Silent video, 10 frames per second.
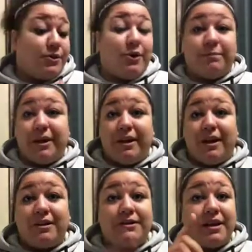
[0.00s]
So there were
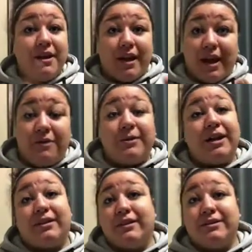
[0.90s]
PRs and
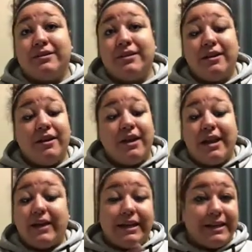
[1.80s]
records. Yeah. And,
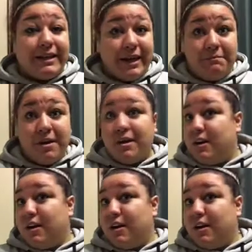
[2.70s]
like, Kim,